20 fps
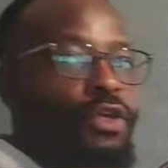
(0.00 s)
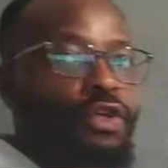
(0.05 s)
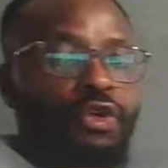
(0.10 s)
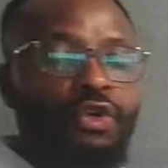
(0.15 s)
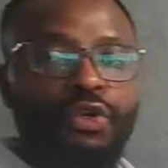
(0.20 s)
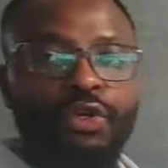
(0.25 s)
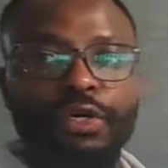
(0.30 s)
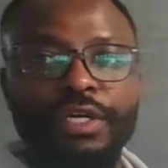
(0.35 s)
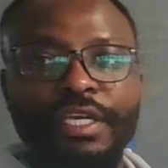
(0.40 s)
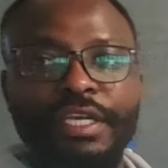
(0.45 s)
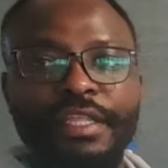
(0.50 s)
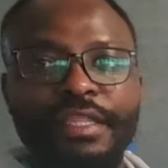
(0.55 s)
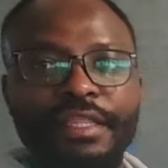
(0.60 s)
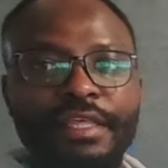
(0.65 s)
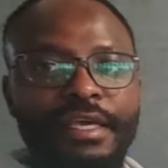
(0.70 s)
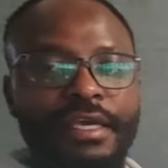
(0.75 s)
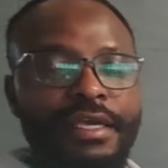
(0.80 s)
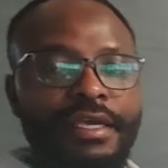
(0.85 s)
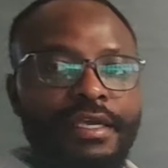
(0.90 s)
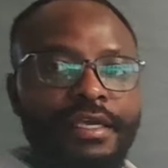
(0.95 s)
You know, in
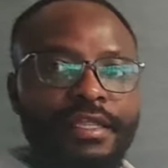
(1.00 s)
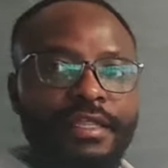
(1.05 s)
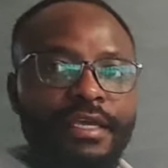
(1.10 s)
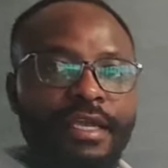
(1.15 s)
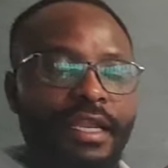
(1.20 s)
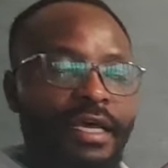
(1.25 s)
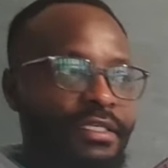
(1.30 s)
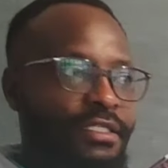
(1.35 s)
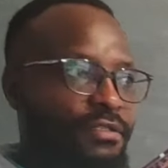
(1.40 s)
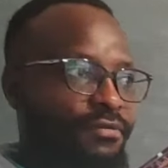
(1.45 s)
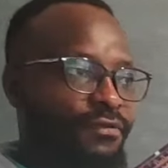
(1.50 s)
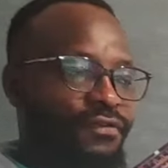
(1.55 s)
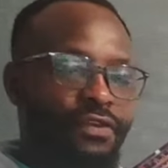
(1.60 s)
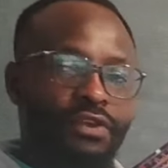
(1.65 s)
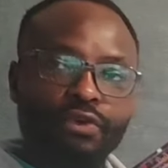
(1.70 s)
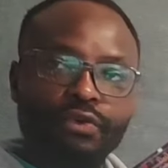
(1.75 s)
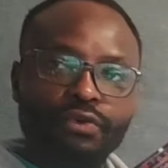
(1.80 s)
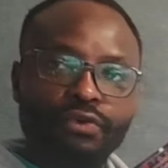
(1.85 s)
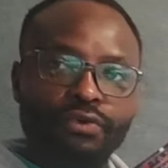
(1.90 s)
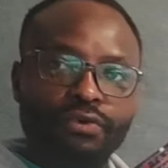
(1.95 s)
the last
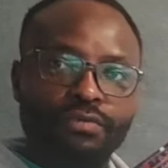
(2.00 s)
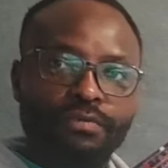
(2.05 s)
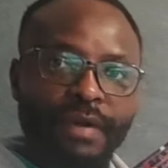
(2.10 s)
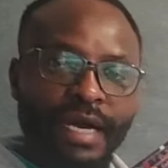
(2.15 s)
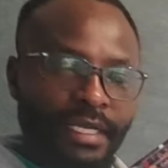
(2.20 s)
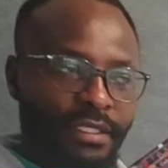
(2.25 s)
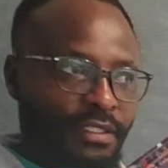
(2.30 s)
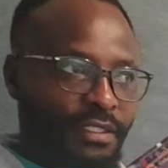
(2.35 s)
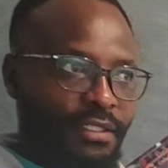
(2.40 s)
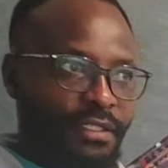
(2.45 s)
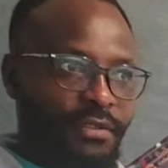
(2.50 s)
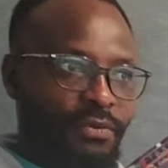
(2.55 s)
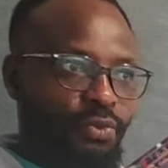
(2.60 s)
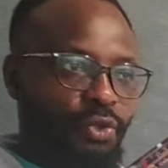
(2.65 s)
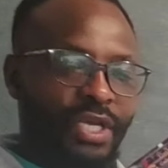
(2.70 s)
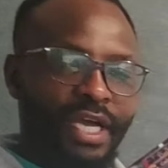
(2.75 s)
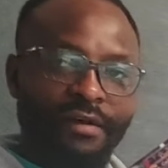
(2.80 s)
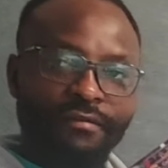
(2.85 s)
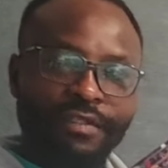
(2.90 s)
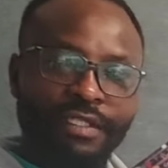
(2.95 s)
few months,
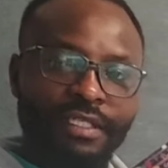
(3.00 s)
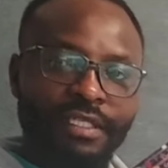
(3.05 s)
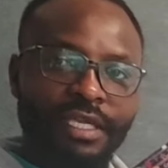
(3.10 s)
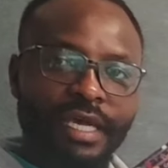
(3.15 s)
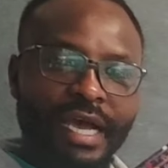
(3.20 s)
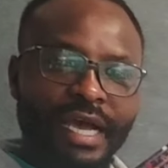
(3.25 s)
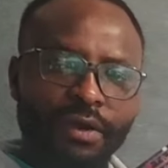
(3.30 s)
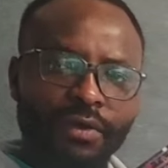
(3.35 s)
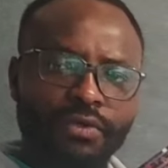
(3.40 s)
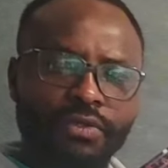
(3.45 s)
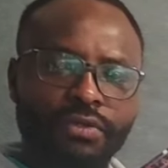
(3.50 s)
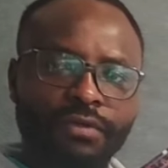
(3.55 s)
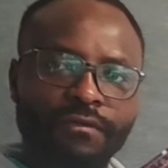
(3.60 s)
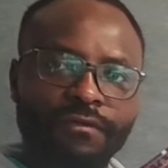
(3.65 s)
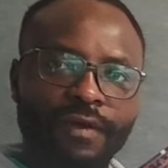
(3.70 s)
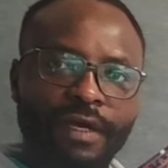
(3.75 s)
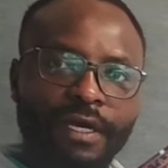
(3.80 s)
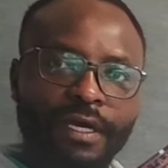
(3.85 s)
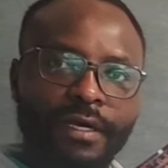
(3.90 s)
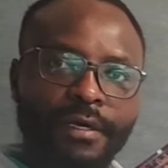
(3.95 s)
we have seen a lot
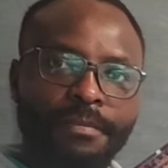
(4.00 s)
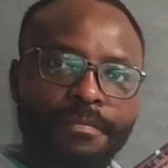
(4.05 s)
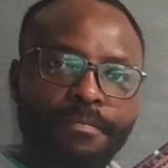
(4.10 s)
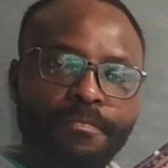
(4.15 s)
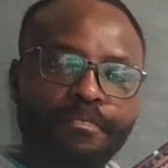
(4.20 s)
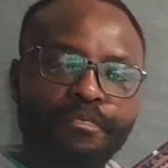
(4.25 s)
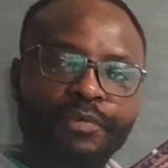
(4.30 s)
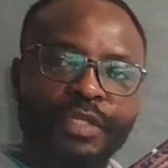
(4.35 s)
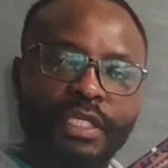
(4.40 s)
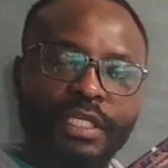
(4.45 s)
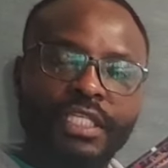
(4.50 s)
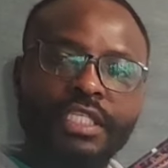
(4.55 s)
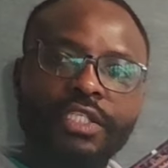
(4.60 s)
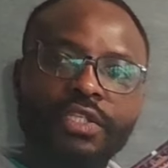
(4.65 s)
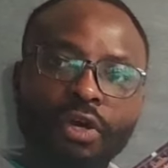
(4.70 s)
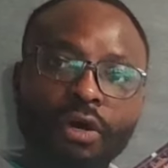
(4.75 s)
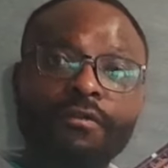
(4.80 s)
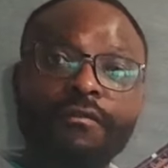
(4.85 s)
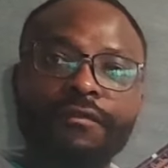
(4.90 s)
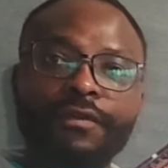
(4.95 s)
of
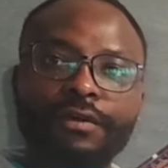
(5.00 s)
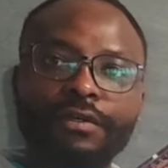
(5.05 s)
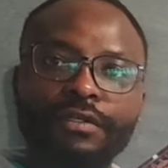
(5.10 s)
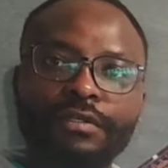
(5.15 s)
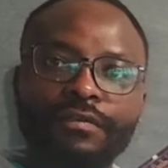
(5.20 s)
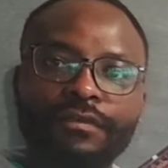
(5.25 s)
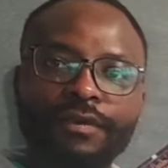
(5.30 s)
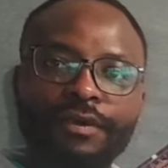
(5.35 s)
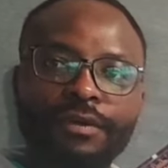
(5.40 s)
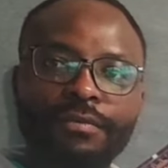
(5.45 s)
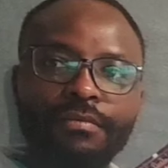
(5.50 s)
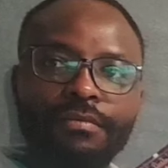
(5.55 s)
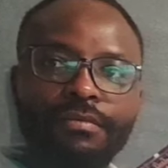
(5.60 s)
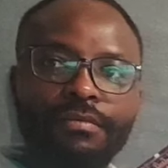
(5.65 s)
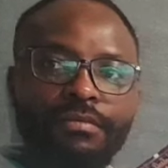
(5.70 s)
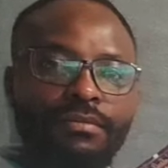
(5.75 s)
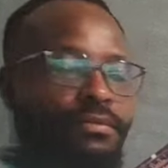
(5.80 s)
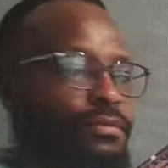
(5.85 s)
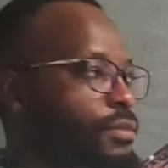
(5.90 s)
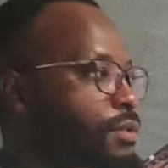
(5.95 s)
discomfort
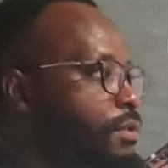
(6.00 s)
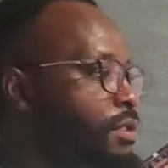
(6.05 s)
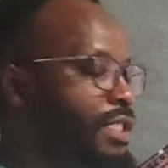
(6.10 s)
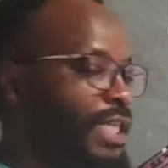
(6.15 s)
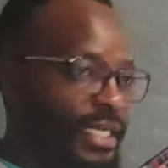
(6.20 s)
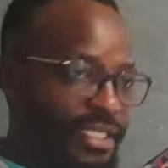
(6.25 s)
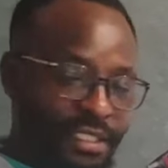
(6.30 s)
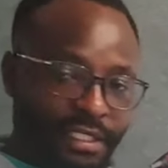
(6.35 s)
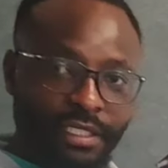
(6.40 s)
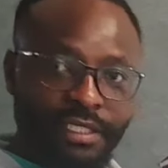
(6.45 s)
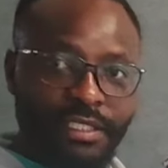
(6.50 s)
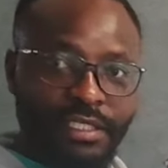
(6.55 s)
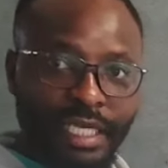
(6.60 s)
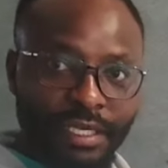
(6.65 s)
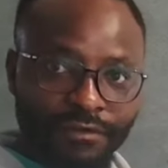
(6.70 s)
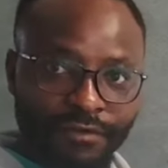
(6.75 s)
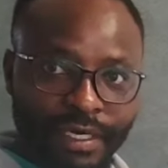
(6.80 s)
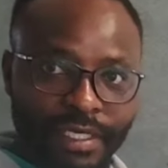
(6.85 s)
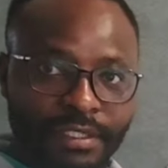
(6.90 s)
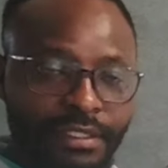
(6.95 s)
from taxi
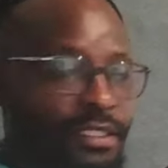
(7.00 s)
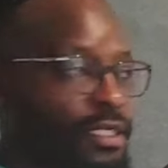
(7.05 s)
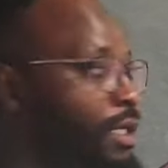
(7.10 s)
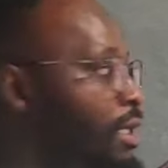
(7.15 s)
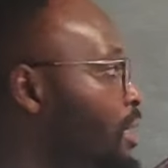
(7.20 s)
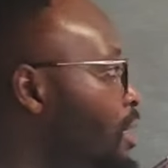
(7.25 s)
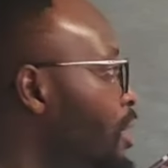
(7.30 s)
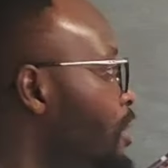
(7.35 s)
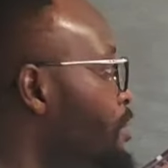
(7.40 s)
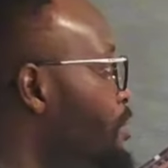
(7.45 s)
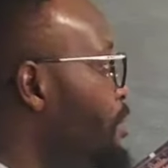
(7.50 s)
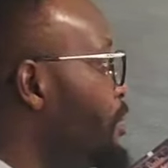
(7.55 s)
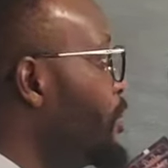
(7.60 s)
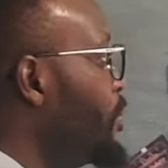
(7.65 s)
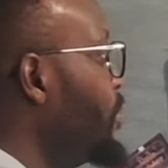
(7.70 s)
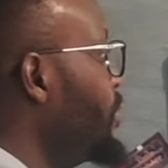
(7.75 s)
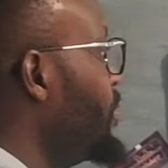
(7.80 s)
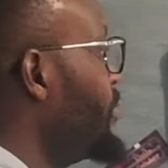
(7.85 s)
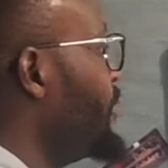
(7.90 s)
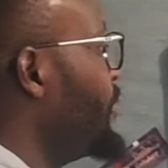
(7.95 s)
drivers,
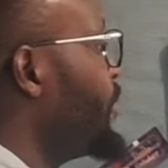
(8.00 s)
both